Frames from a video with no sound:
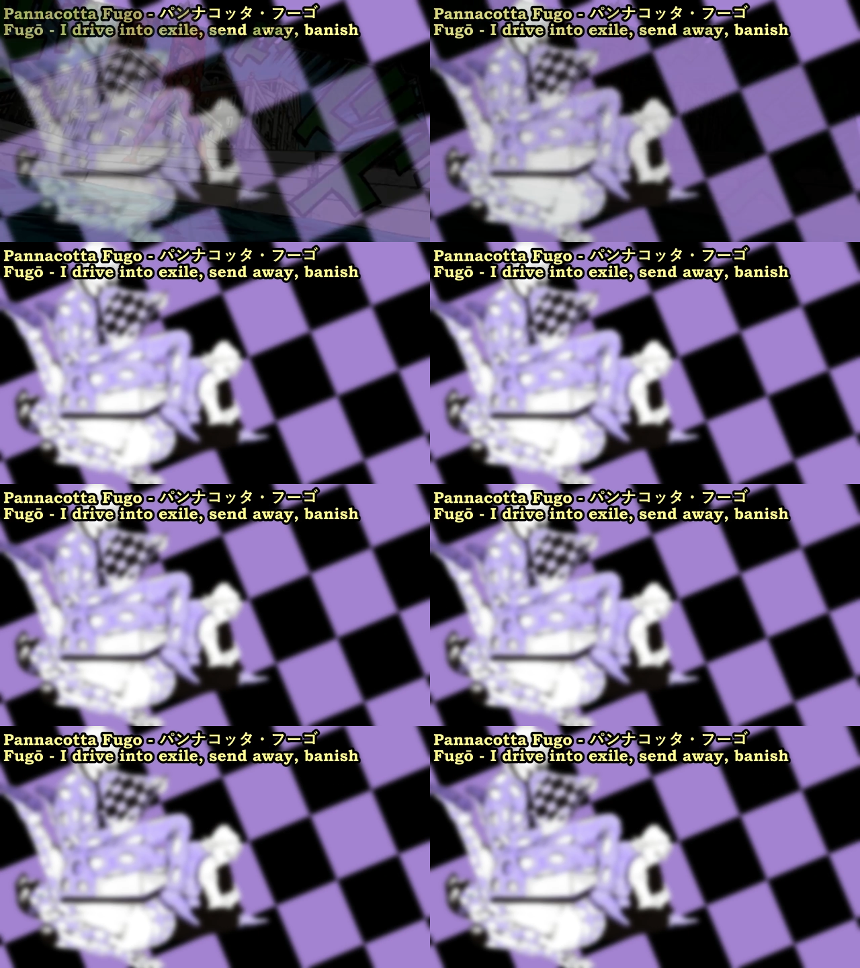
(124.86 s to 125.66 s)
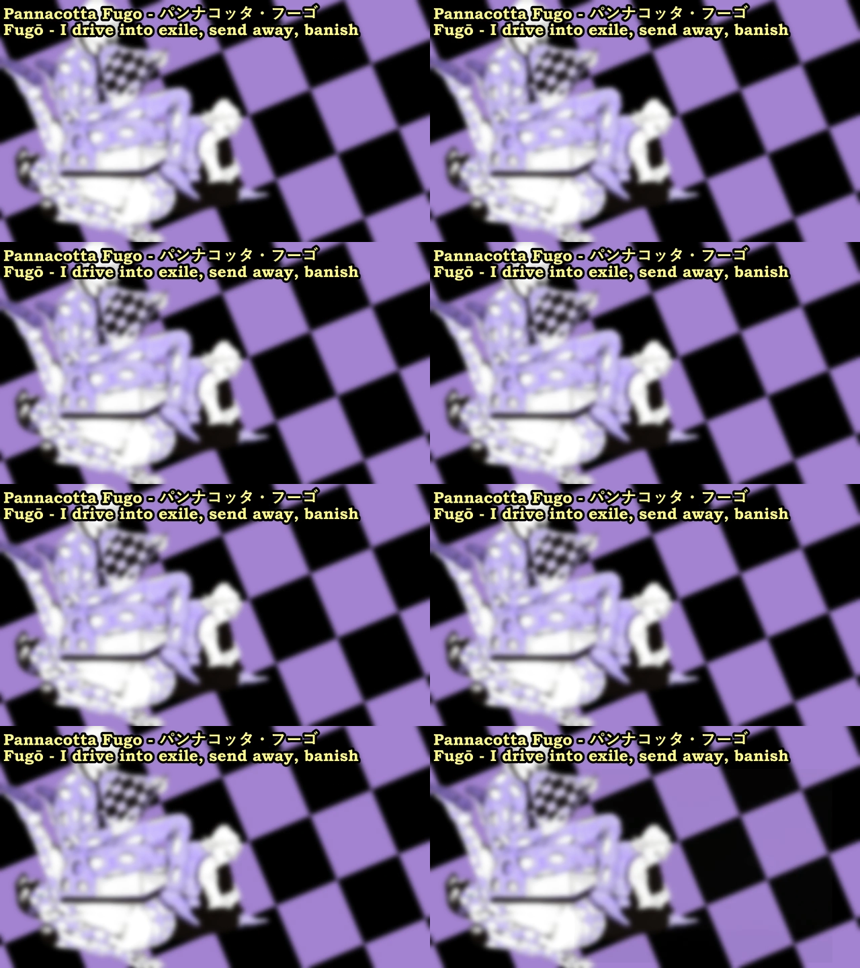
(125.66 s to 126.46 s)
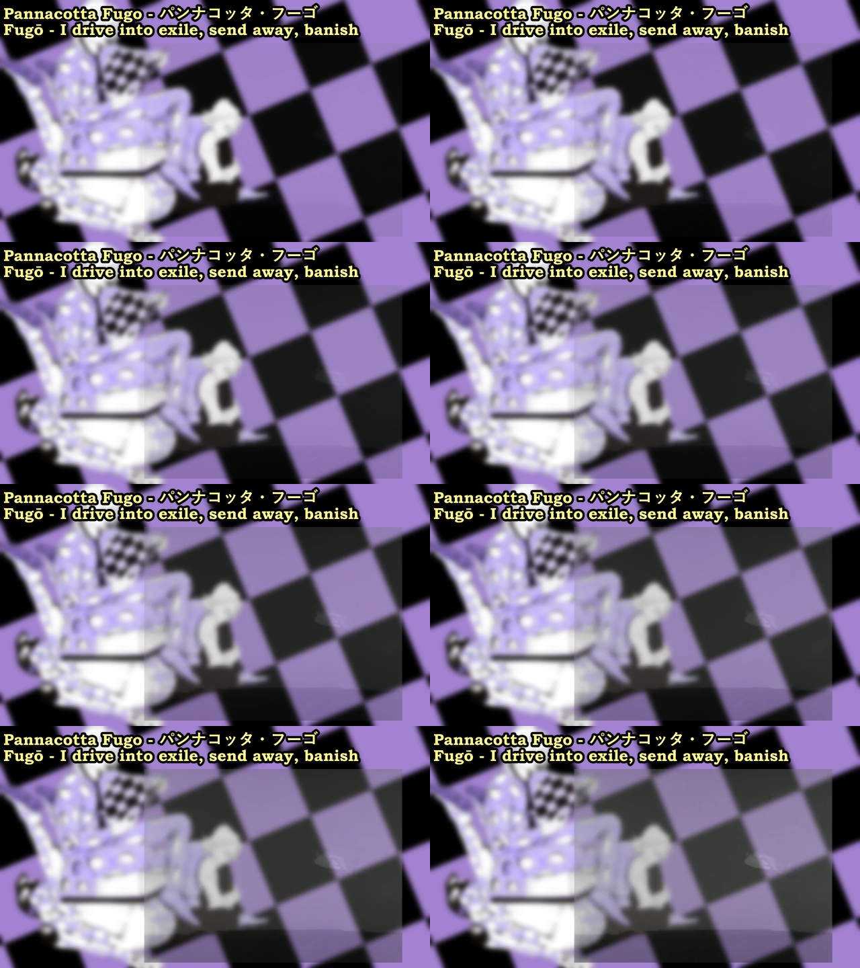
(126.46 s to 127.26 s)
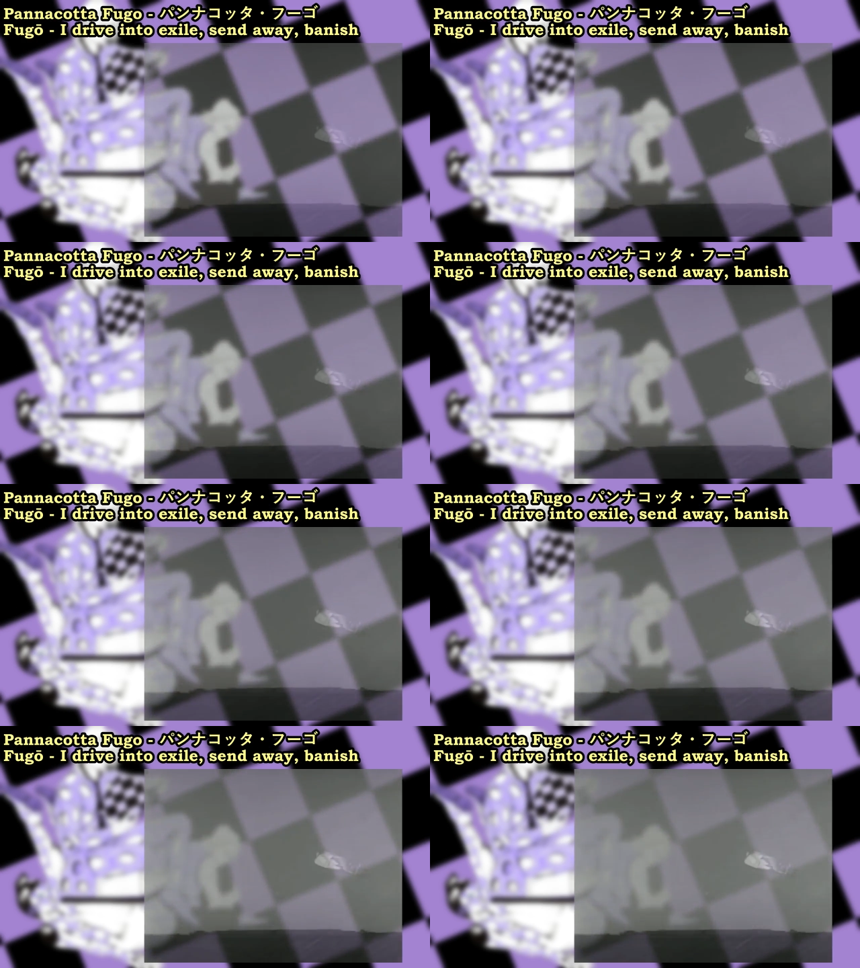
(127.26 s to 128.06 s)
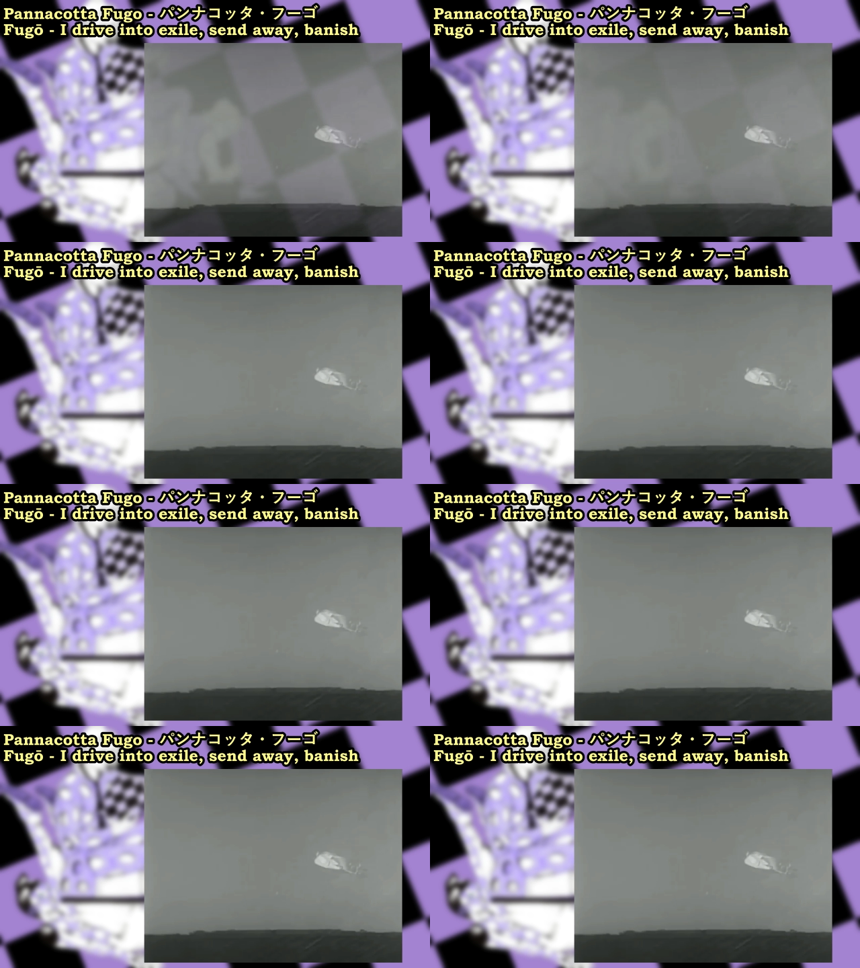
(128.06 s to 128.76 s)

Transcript: [unreadable: no face in view]